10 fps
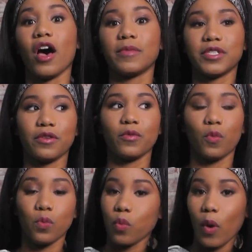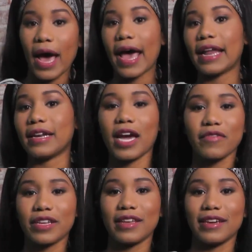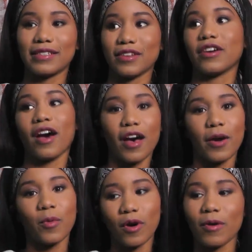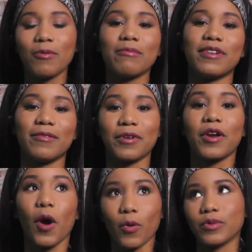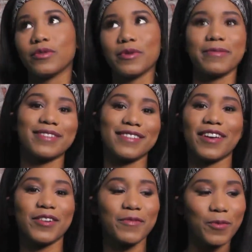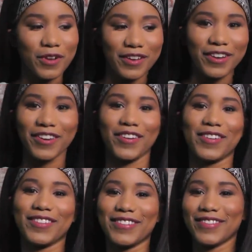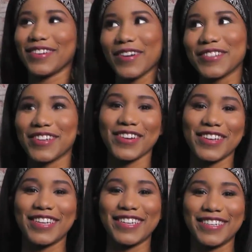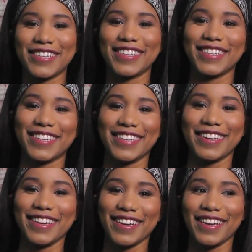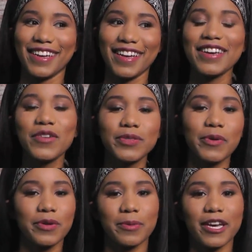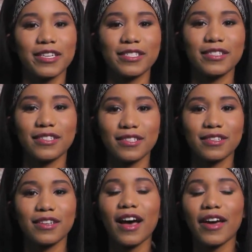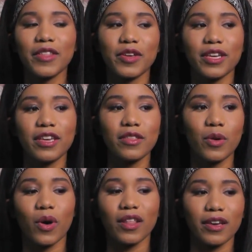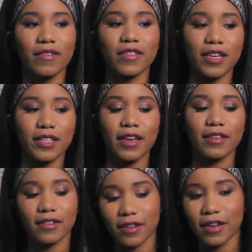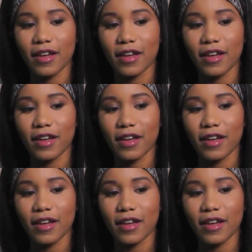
god, so wet and everything is like I want a woman, I want right. an older woman, I don't right. even want a young girl. Do they pick girl. you up or do you pick them up? It goes both ways. Really? Either either way, like if they think that